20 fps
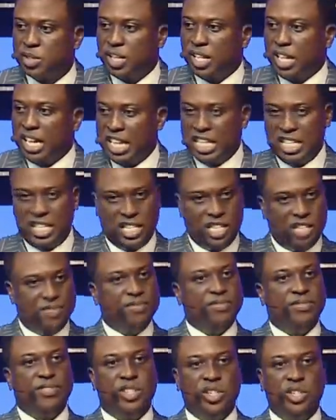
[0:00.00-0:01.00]
And,
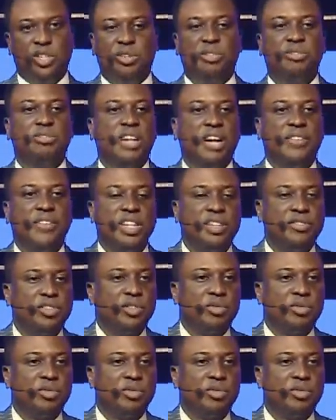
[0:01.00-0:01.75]
um, you know, I mean, if, the,